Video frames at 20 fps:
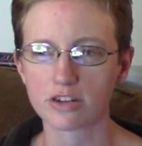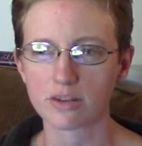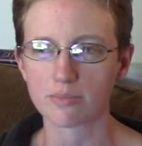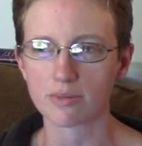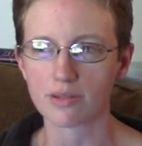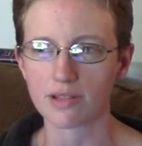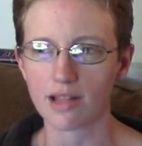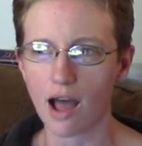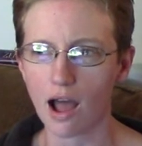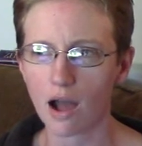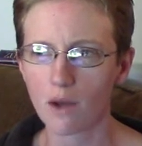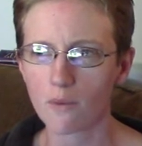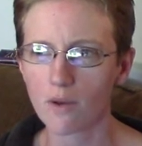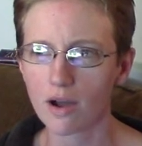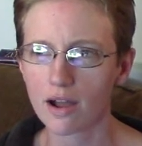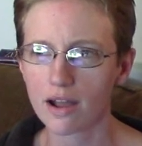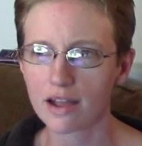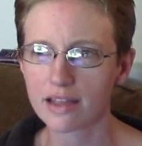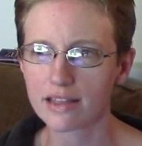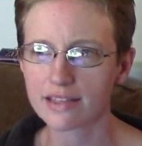plot
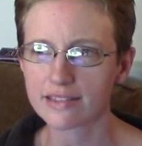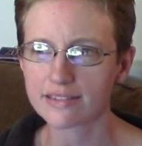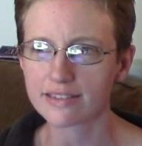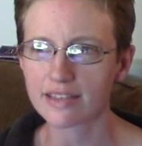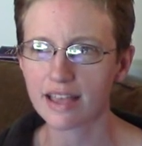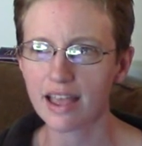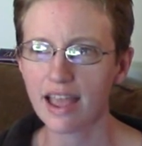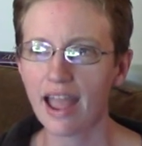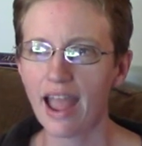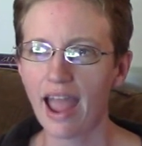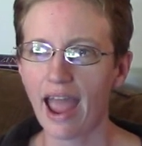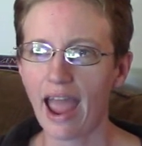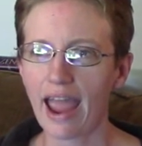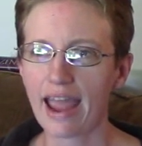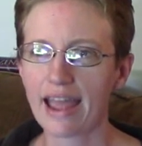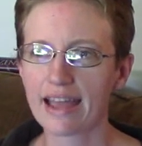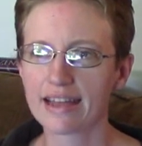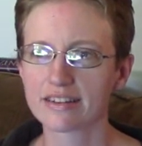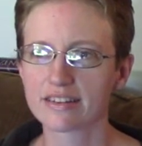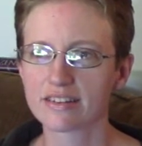was,
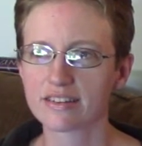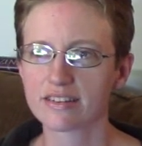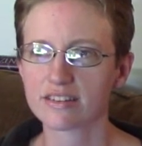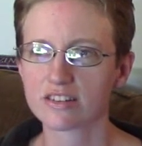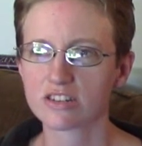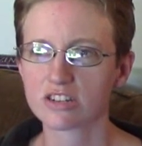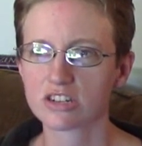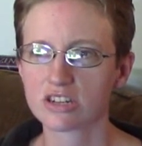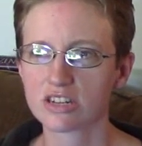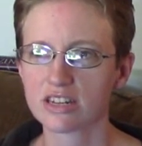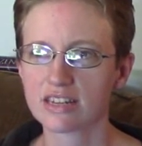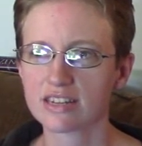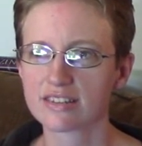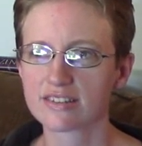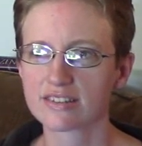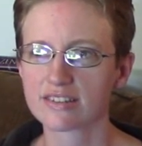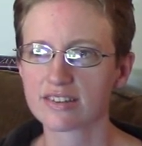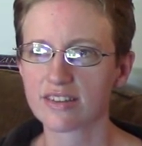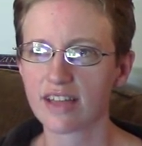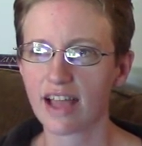and she
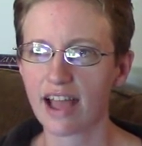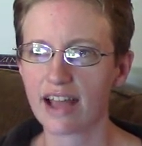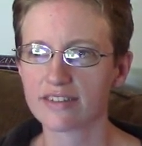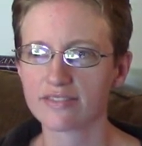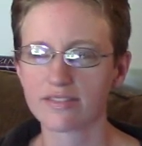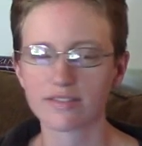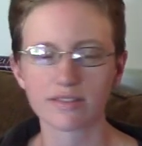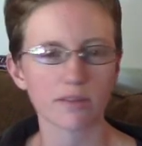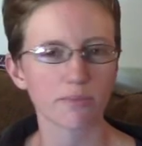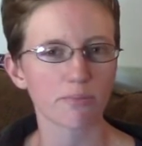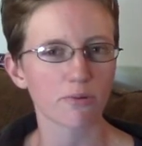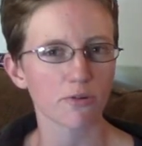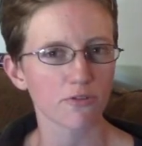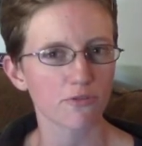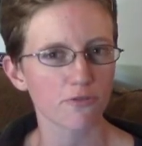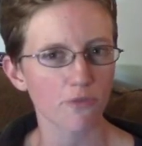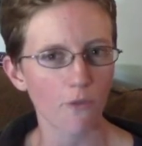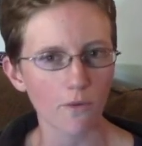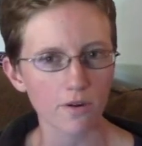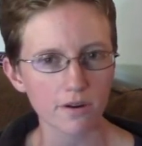still hadn't really
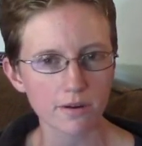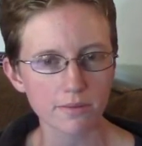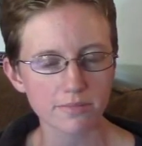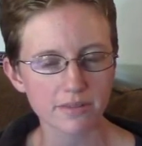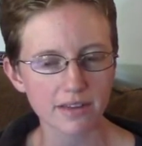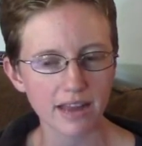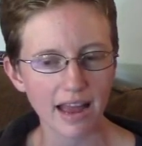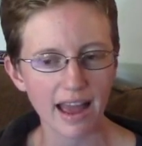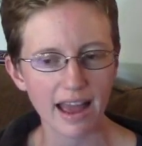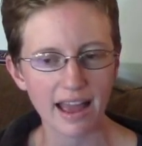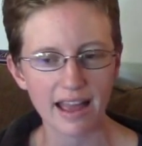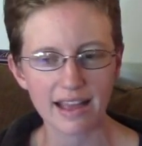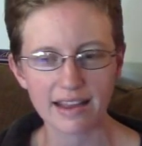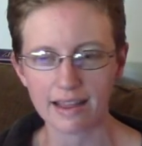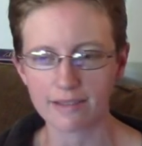performed yet.